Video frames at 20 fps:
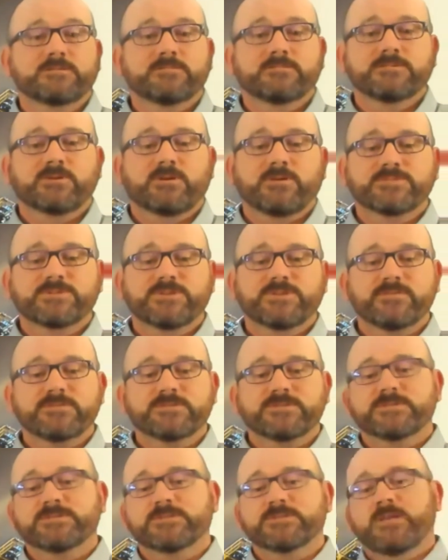type
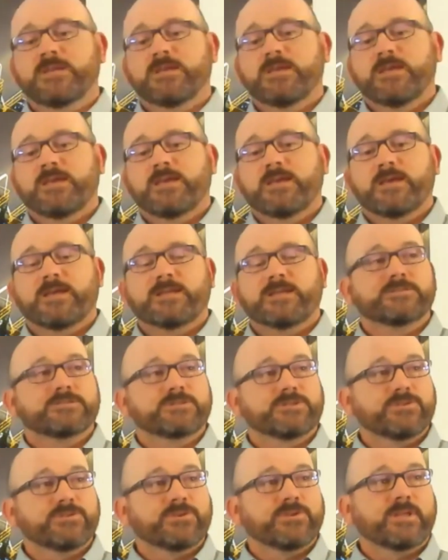services, And
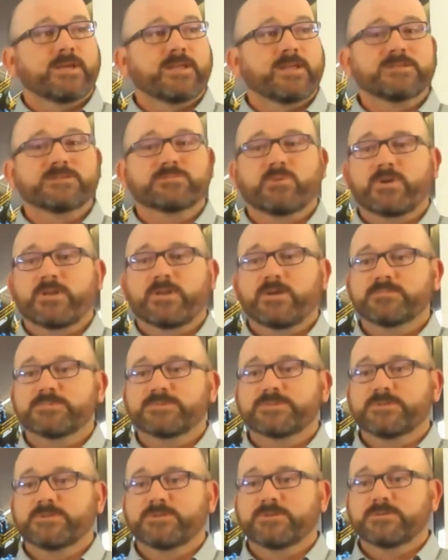to do that is what
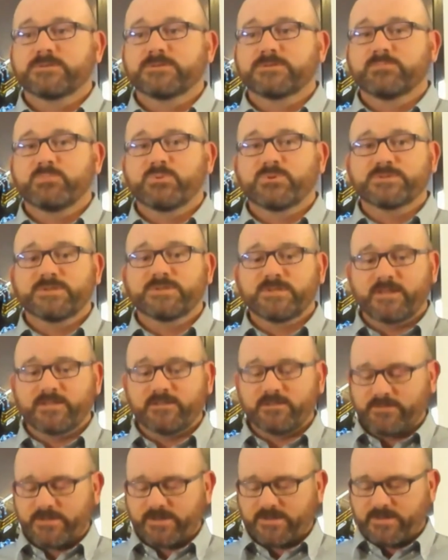helps to put
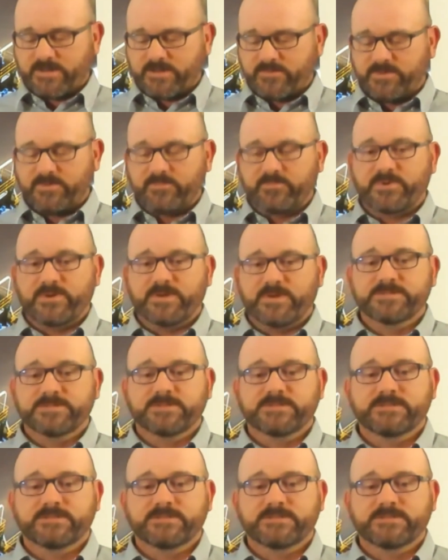together our Albion process